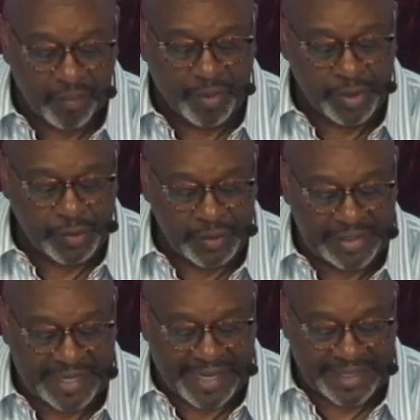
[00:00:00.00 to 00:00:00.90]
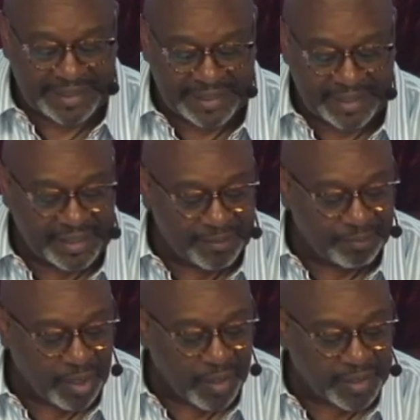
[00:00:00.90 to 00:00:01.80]
but you're not getting
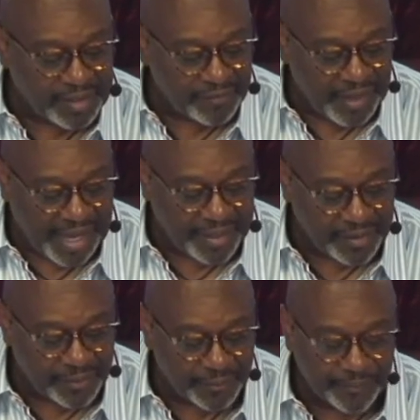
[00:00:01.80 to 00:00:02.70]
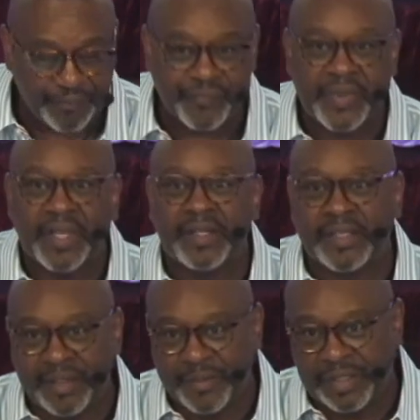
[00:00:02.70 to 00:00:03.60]
market value.
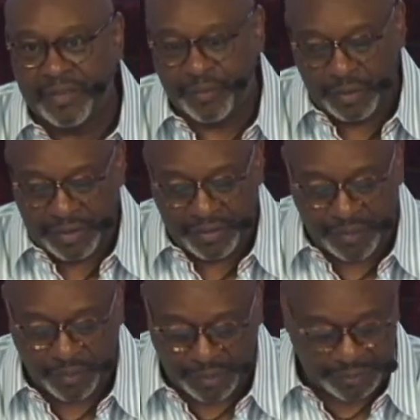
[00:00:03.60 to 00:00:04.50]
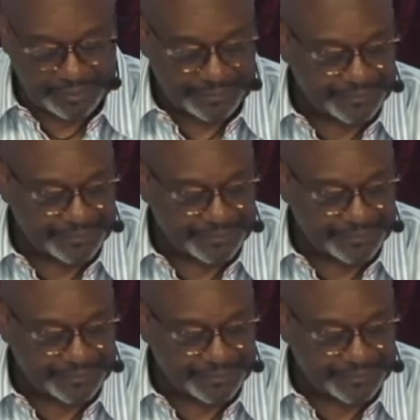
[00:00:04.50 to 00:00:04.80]
Let me give you another word.